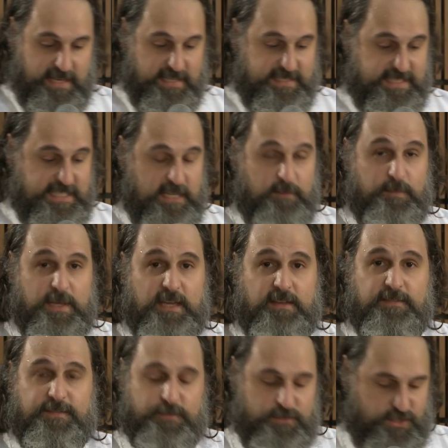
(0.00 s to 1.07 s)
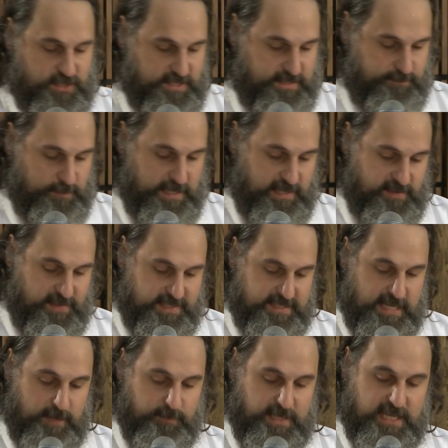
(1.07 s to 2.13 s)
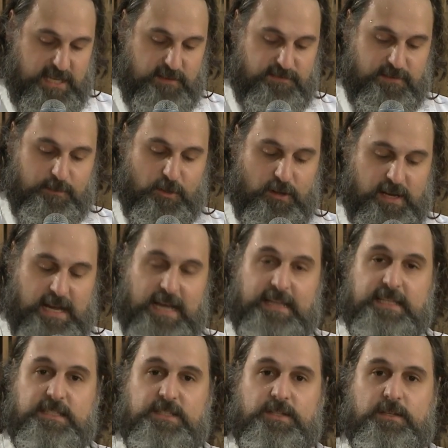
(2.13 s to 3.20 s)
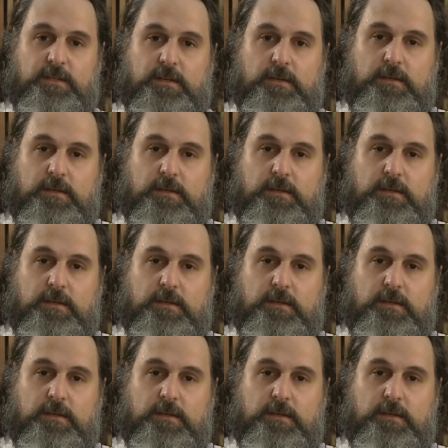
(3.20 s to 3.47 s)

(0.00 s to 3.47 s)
and see me for just being the same kid from Long Island